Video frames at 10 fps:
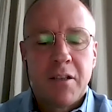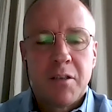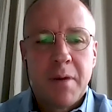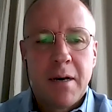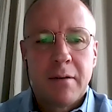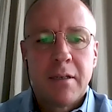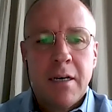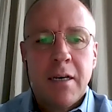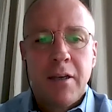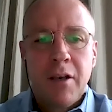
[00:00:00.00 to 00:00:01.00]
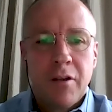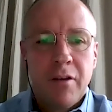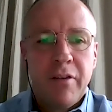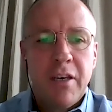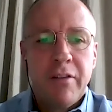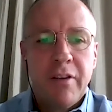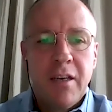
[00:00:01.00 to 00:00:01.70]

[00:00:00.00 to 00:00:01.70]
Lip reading: It's about, you know, the